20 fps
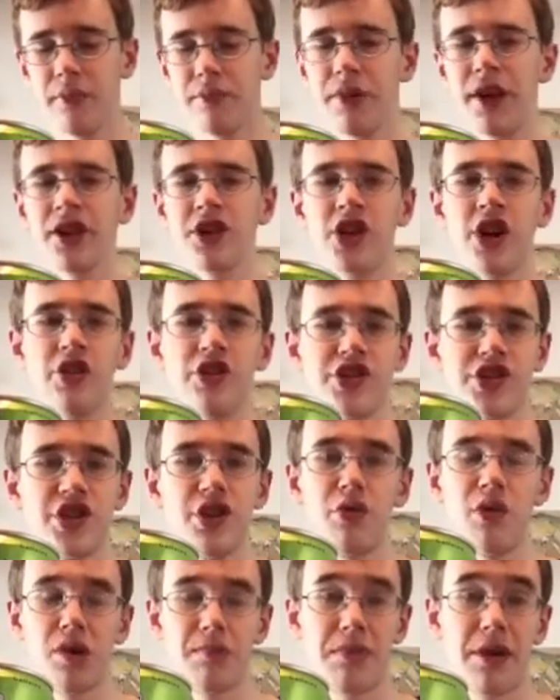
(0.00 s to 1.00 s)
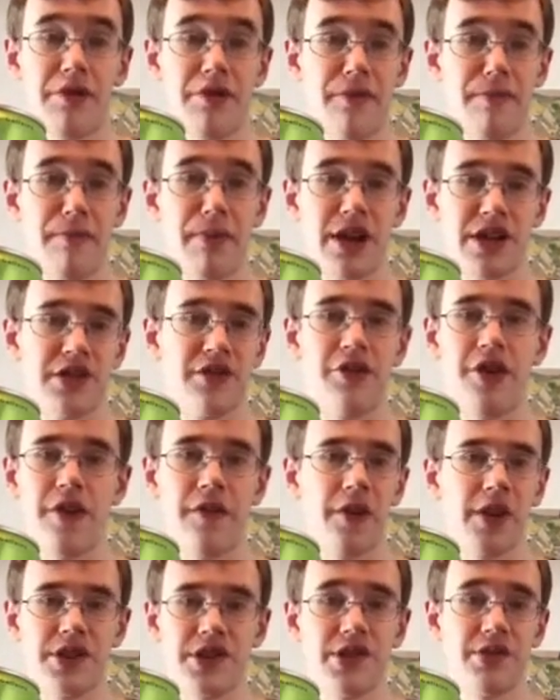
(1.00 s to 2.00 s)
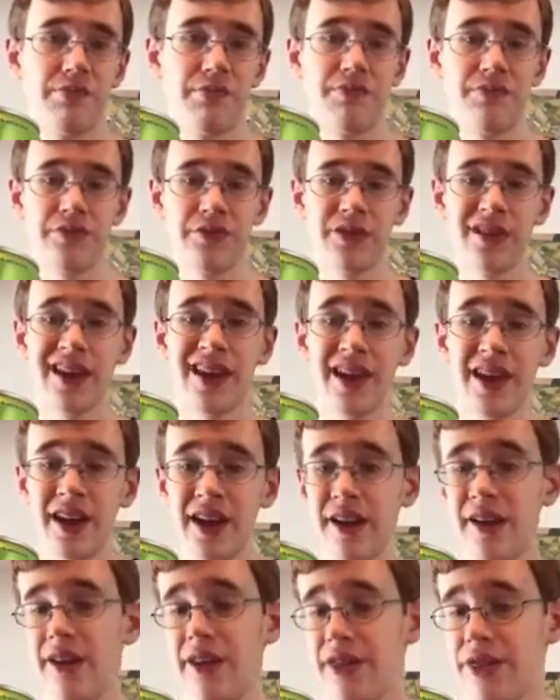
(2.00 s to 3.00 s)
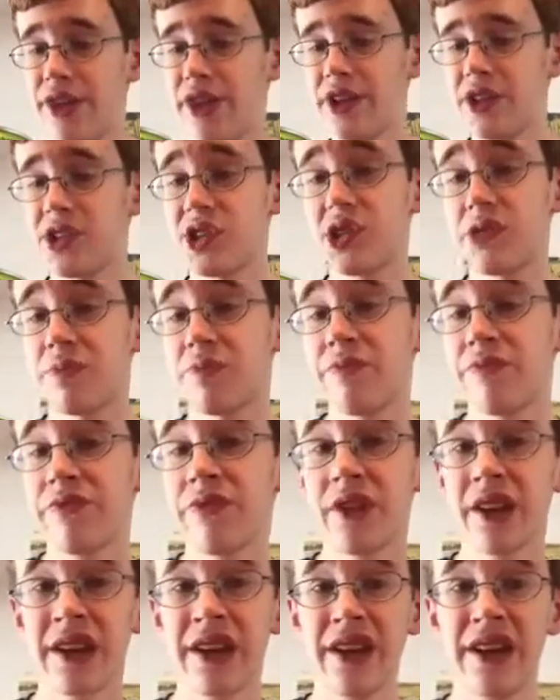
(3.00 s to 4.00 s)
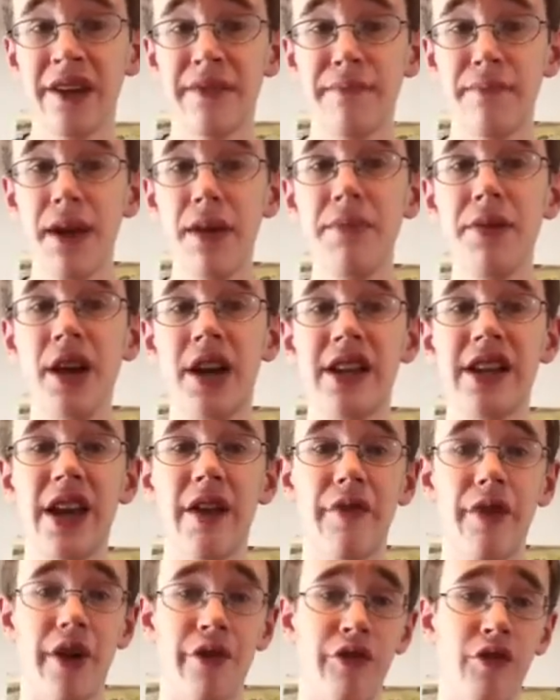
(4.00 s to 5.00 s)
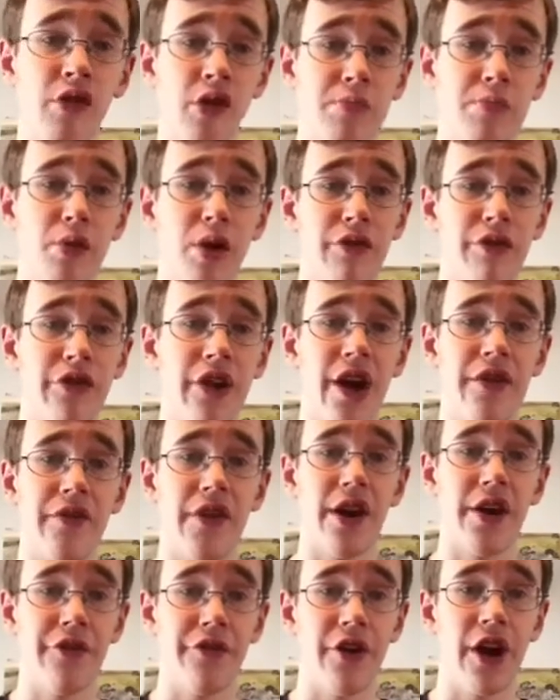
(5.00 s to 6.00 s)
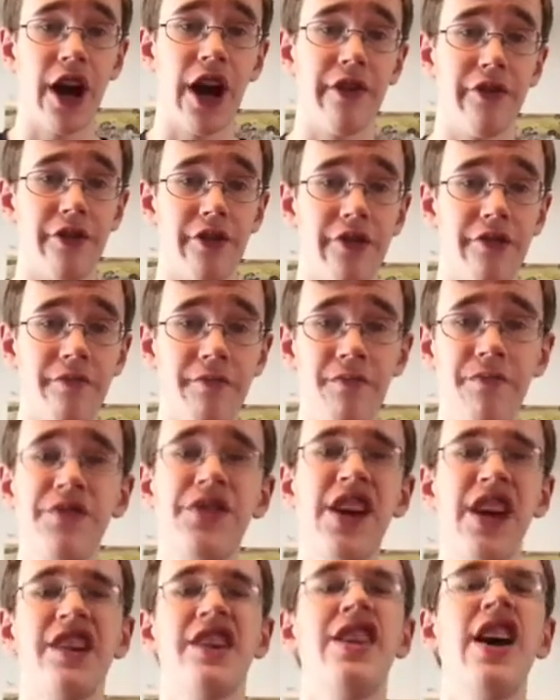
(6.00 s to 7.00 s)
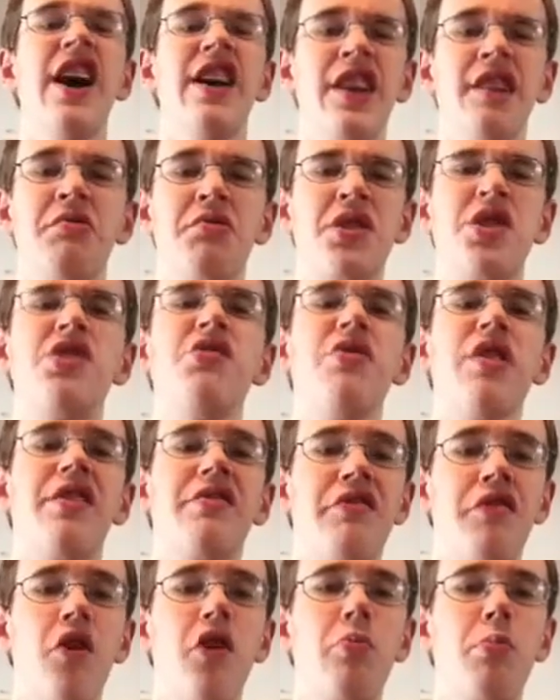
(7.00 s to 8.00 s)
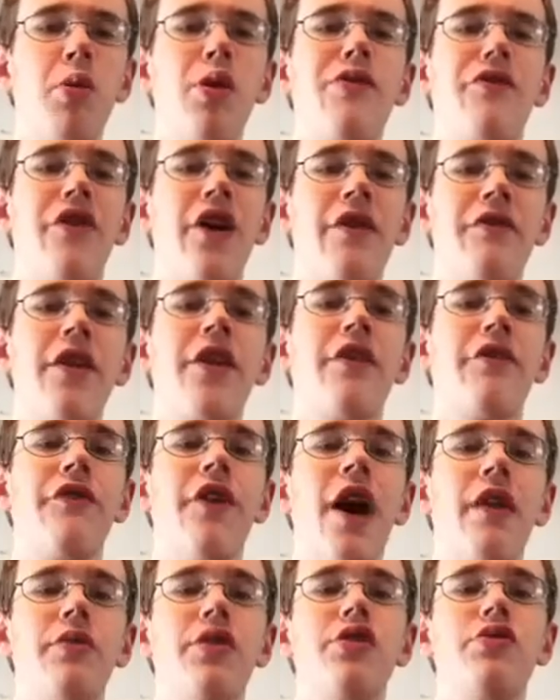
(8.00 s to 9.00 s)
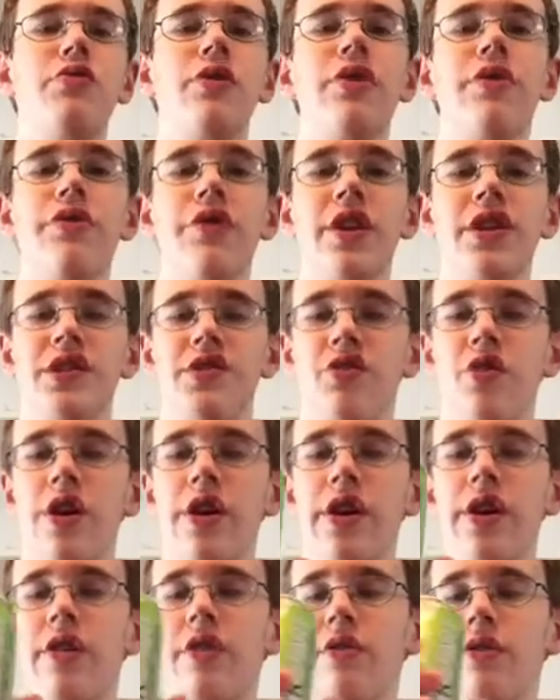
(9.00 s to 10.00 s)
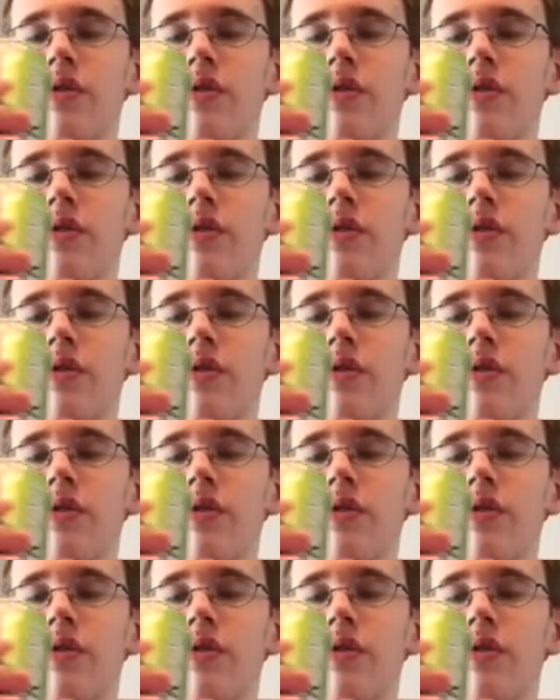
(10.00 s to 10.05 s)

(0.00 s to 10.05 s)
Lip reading: black cherry is still one of my best favorites. This, maybe I'd give it a 4.5 out of 5. Yeah, that would suit it. 4.5 out of 5 would do good for this drink.